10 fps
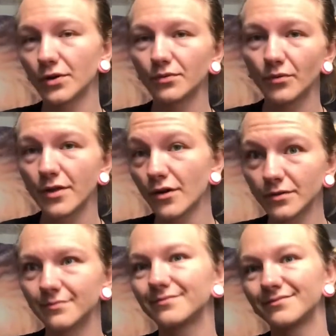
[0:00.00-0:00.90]
with our
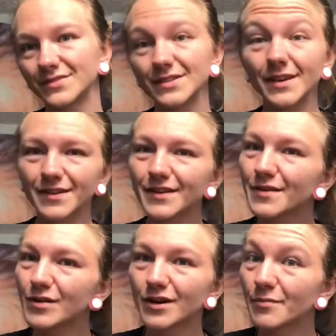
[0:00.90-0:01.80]
slightly
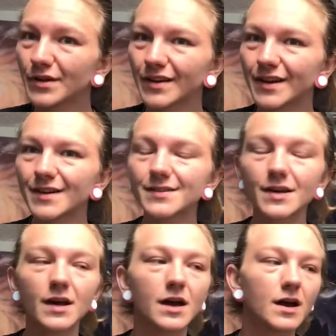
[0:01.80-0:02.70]
limited abilities
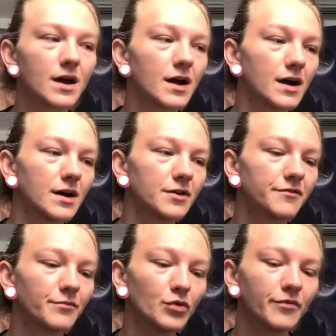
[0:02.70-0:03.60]
of
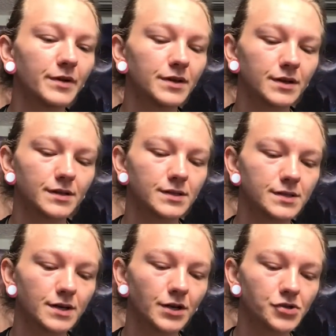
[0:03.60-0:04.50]
movement and
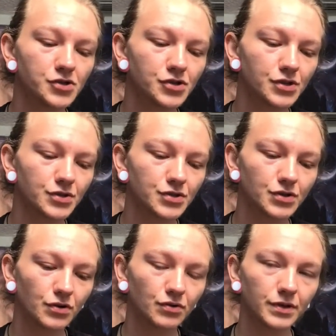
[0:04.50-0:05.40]
such.
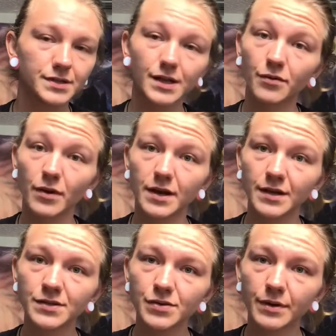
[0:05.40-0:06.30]
So let's get right
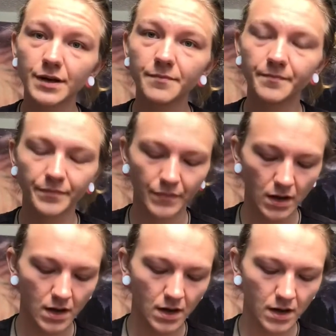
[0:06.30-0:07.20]
into it.
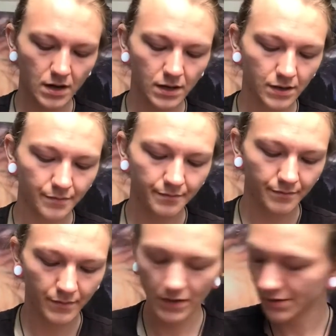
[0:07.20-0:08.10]
Um,
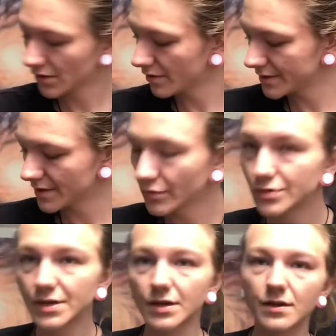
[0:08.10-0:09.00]
as always, I'm
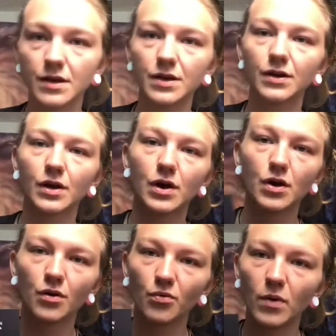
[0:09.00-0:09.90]
using the
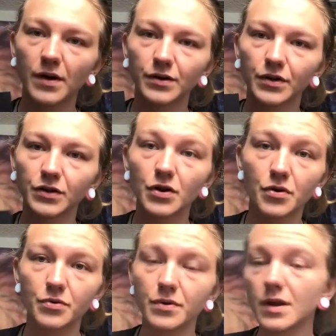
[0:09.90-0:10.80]
Wild
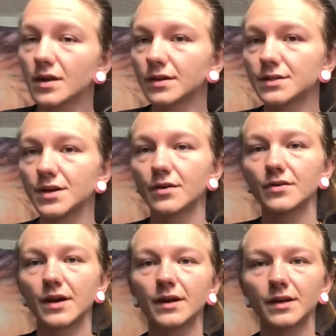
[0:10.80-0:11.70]
Unknown tarot
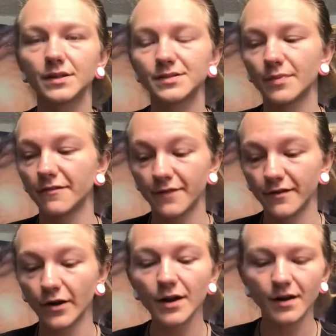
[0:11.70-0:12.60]
deck. It's my
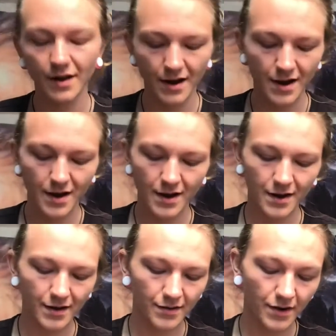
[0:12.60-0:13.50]
favorite
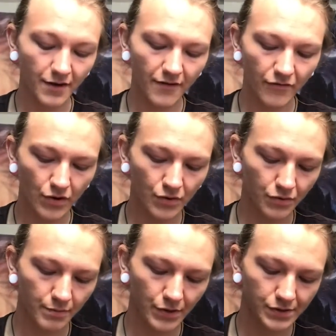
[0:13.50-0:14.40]
that I've ever owned
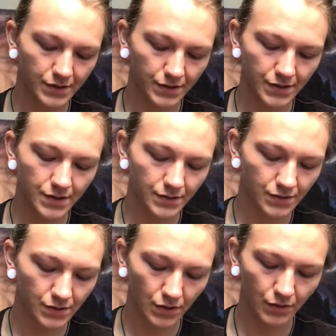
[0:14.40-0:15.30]
personally.
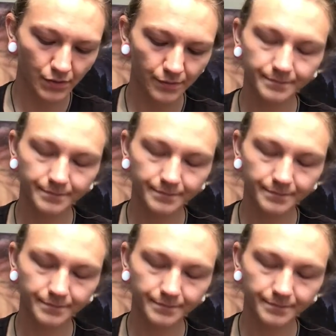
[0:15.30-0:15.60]
So